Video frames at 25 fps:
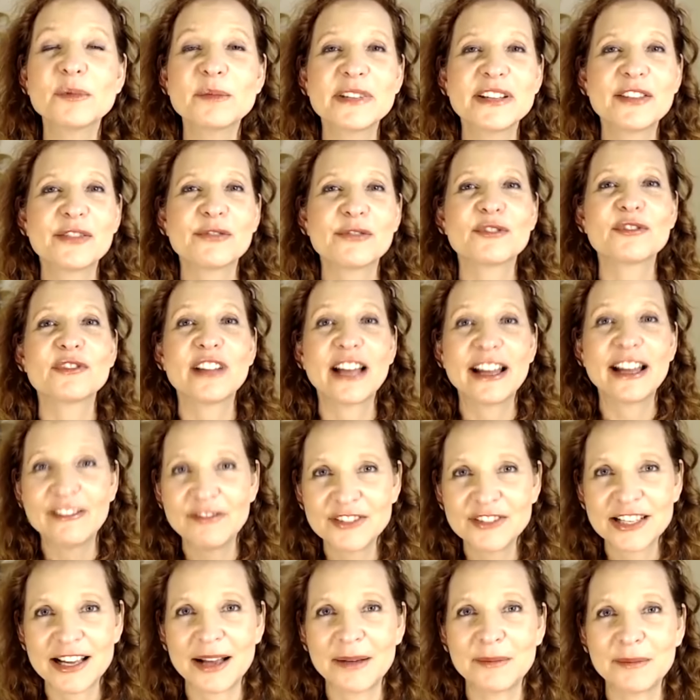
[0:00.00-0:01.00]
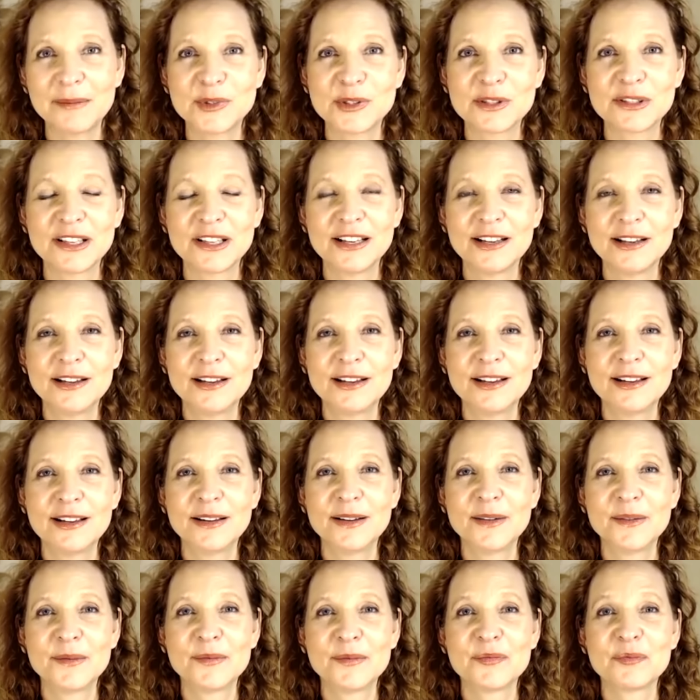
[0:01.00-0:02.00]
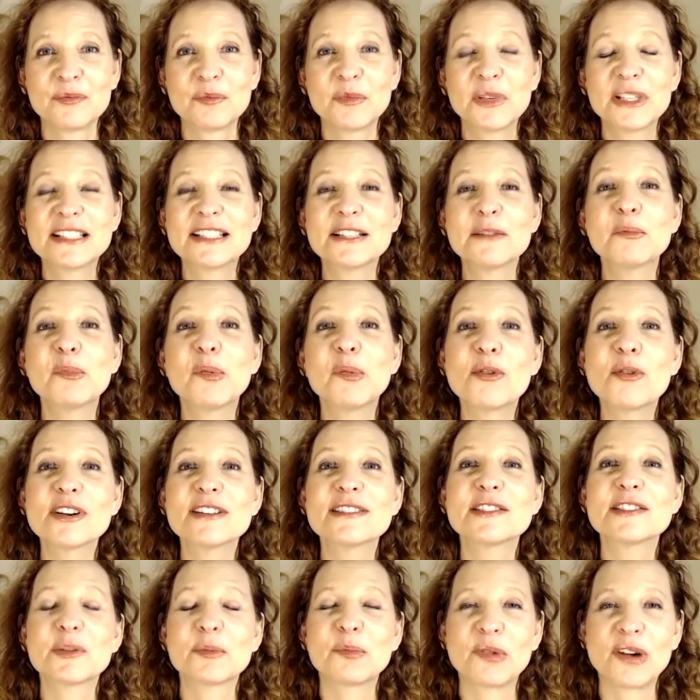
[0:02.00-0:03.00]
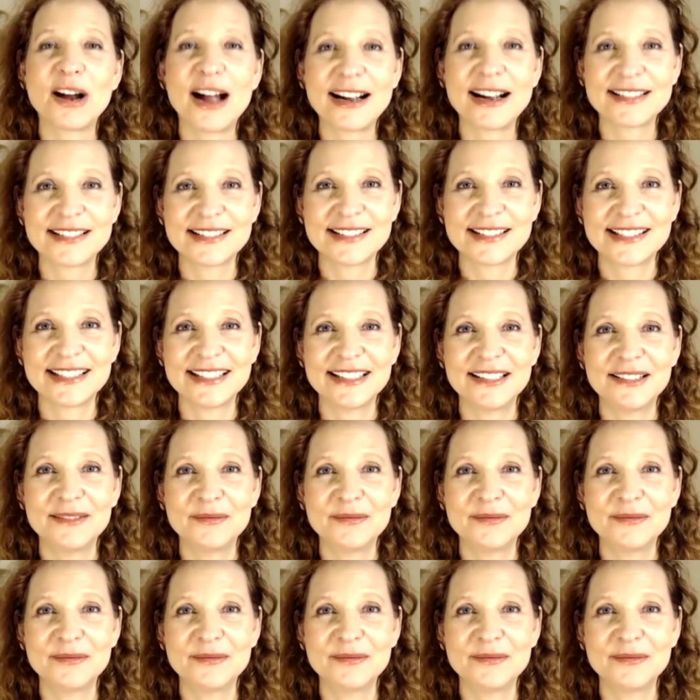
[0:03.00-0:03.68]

through lifetimes. But it's important to practice it.